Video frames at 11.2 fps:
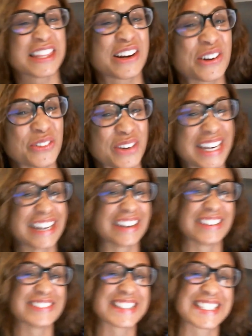5th
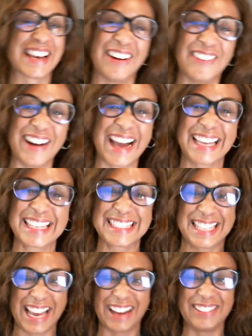career, so I can
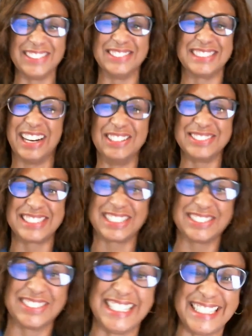tell you, don't
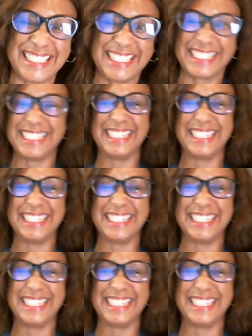do it.